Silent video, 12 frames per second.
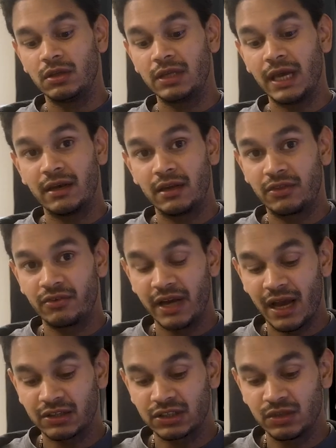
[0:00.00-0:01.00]
the Ender
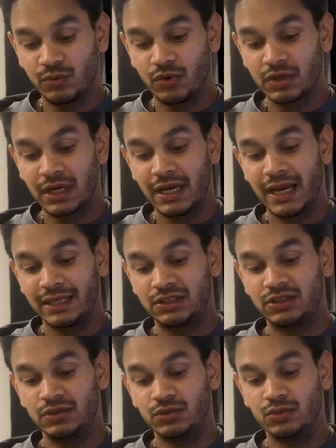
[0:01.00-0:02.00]
3 actually won't
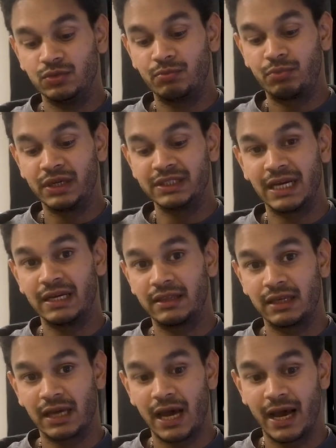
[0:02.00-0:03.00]
let you print
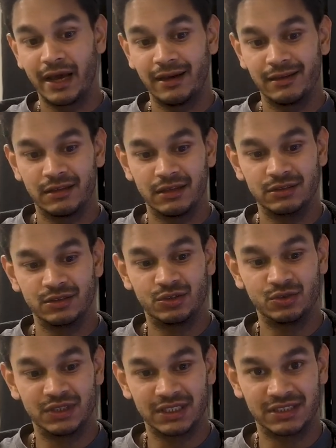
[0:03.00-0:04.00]
anything higher than
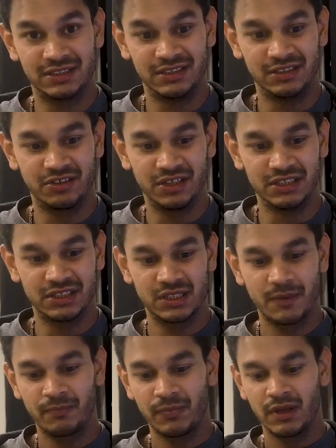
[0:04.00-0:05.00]
260
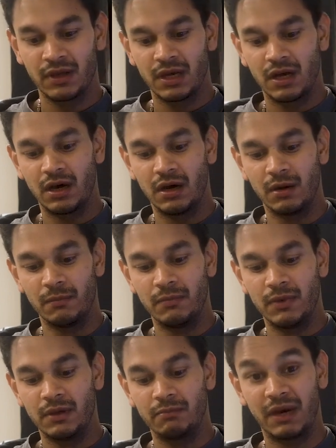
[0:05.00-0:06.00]
degrees
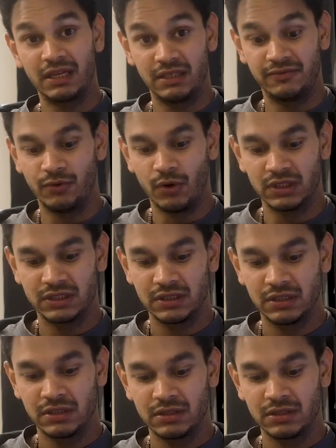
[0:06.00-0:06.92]
um, by default.